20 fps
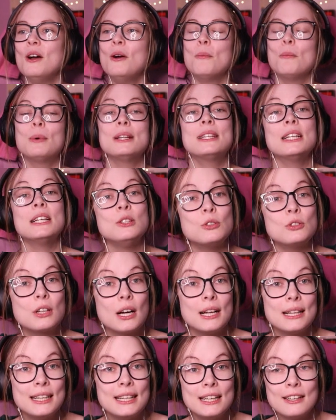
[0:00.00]
But then you
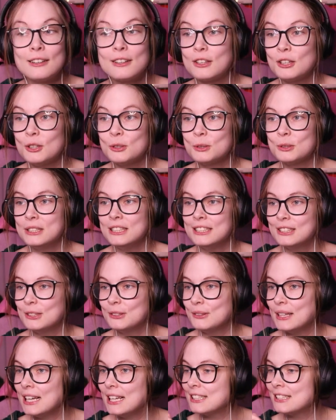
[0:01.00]
got Little Cozy, so
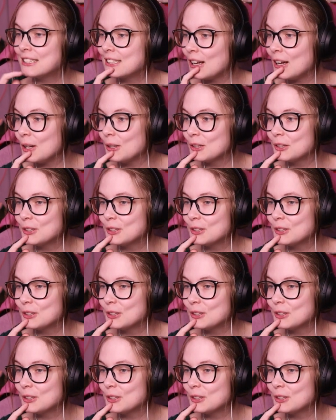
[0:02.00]
that's also